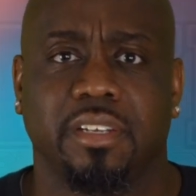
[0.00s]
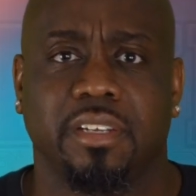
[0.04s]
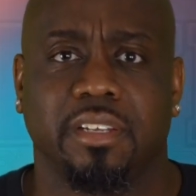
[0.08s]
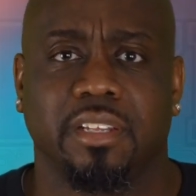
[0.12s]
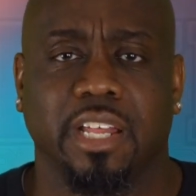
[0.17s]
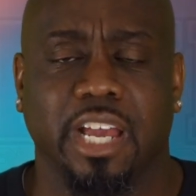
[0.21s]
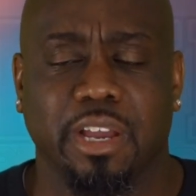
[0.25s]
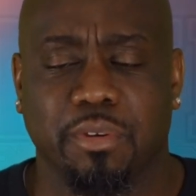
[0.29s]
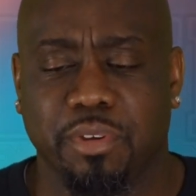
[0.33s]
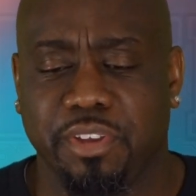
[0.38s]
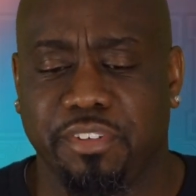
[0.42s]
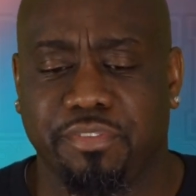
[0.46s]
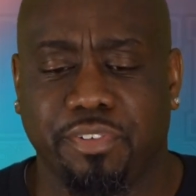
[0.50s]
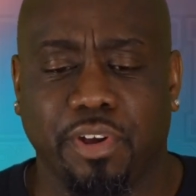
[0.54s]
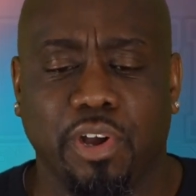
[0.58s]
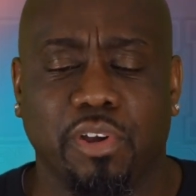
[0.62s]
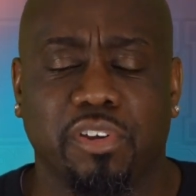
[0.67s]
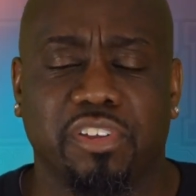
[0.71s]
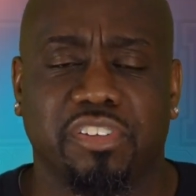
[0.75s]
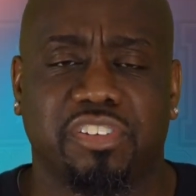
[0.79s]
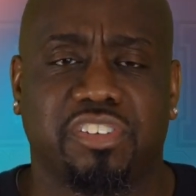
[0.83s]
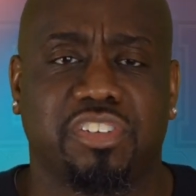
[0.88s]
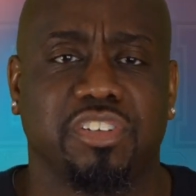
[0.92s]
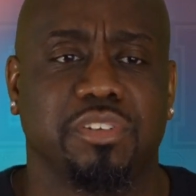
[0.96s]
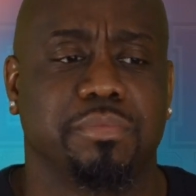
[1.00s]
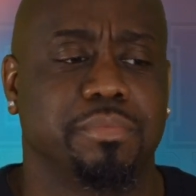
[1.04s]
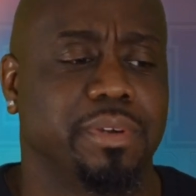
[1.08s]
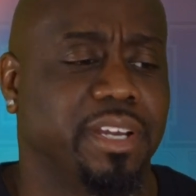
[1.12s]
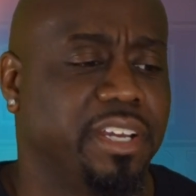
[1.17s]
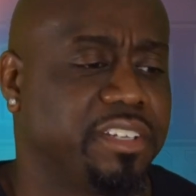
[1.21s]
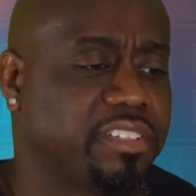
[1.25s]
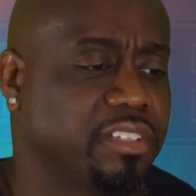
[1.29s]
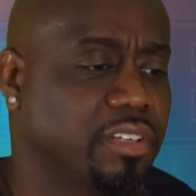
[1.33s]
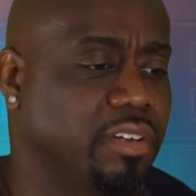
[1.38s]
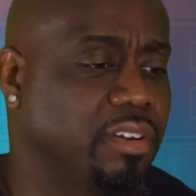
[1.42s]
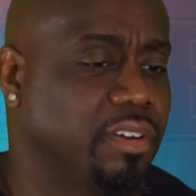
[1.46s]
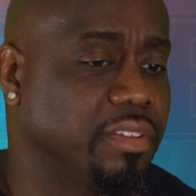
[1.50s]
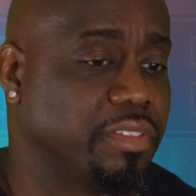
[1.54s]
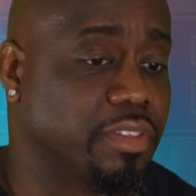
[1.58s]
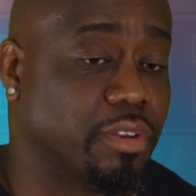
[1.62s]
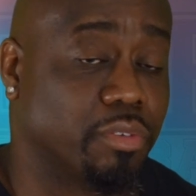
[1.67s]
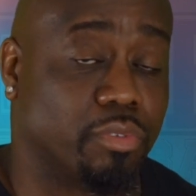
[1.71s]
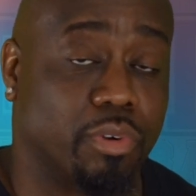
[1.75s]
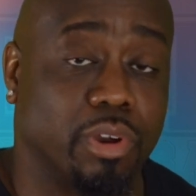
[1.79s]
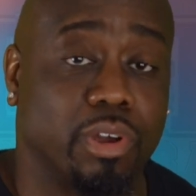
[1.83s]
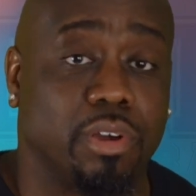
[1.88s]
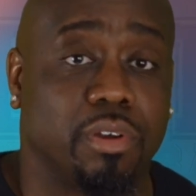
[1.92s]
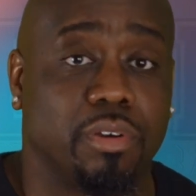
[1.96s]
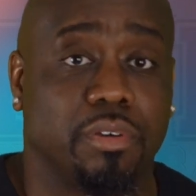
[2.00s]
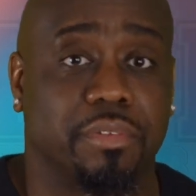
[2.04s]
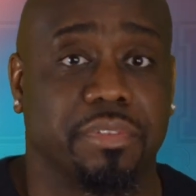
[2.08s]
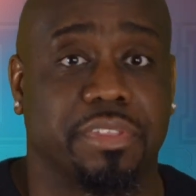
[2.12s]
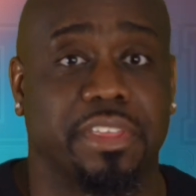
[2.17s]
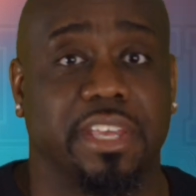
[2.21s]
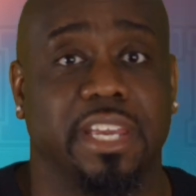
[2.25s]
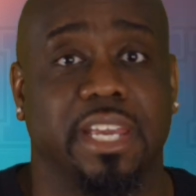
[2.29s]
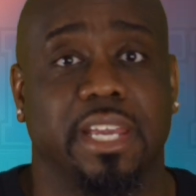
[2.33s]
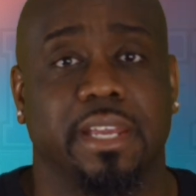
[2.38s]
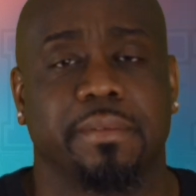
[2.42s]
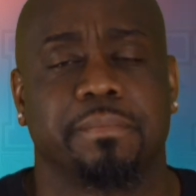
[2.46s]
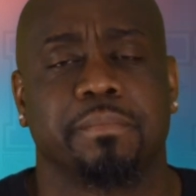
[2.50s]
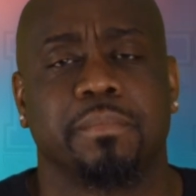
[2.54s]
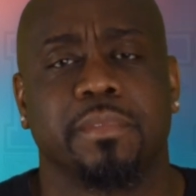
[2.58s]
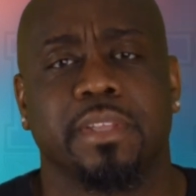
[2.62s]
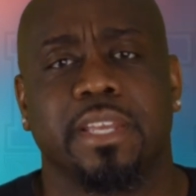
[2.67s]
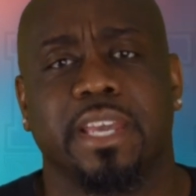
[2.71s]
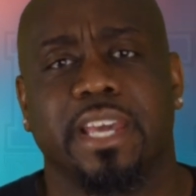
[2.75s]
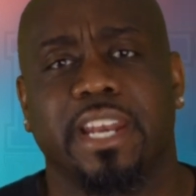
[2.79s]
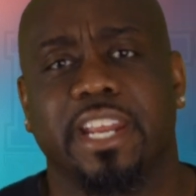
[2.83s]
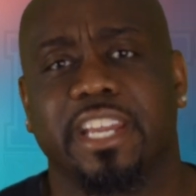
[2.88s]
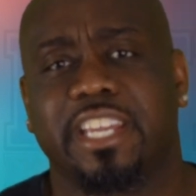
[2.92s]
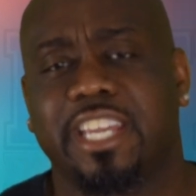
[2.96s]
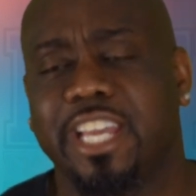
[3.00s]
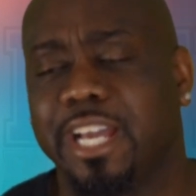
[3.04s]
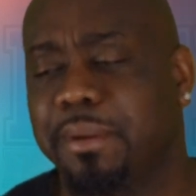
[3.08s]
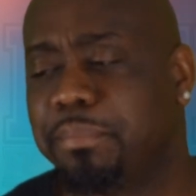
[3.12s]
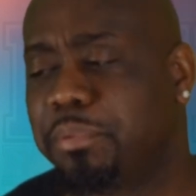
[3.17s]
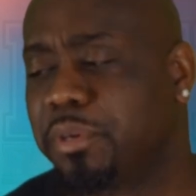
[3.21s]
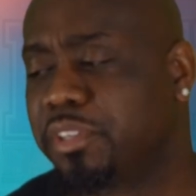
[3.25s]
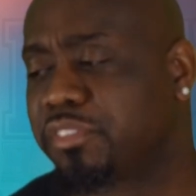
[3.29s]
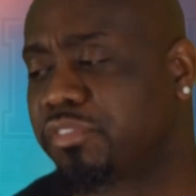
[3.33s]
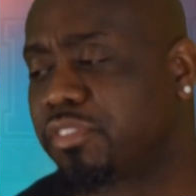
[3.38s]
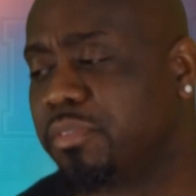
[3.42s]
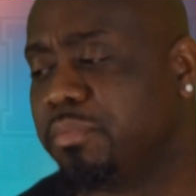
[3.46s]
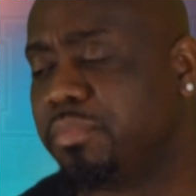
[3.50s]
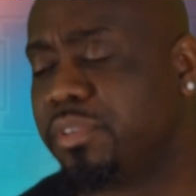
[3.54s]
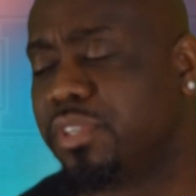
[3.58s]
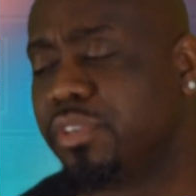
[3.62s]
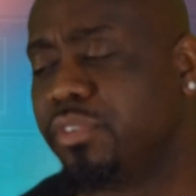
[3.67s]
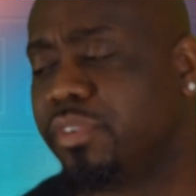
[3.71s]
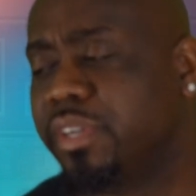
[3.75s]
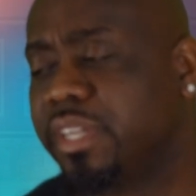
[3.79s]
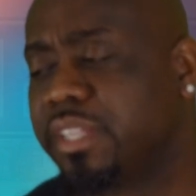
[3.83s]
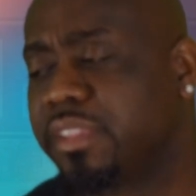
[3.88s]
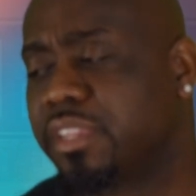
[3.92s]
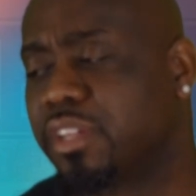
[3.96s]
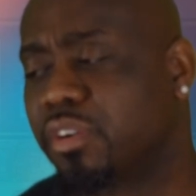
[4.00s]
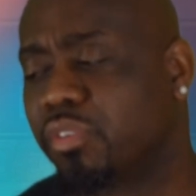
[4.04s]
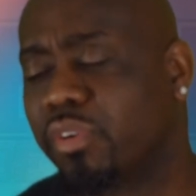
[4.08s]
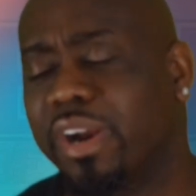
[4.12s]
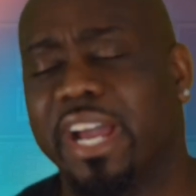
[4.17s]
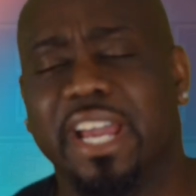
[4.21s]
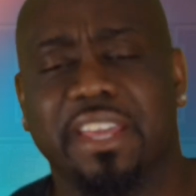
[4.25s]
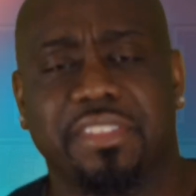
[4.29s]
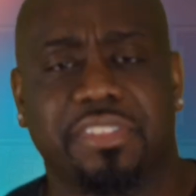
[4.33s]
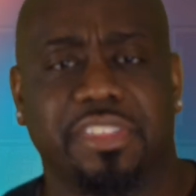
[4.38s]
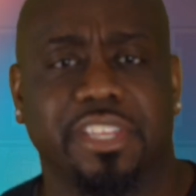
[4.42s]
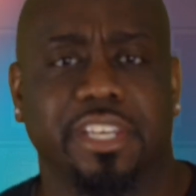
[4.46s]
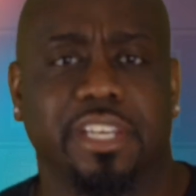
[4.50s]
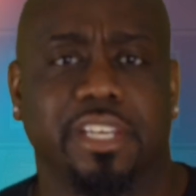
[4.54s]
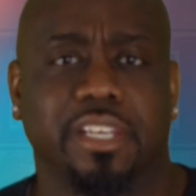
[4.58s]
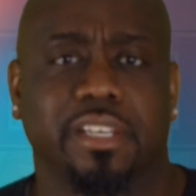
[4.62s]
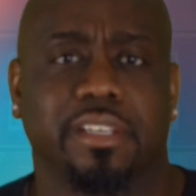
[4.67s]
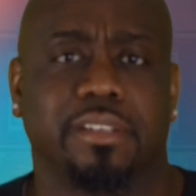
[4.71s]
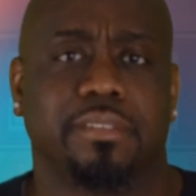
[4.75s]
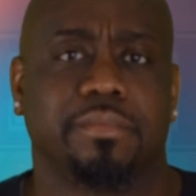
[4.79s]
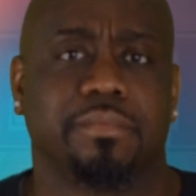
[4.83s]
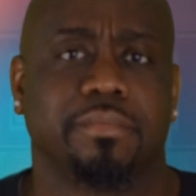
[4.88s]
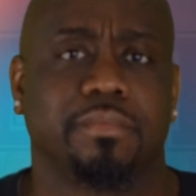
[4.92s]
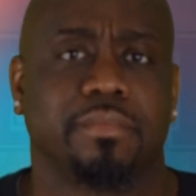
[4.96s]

Like we focused too much on the wrong thing, and it kept us from doing the right thing.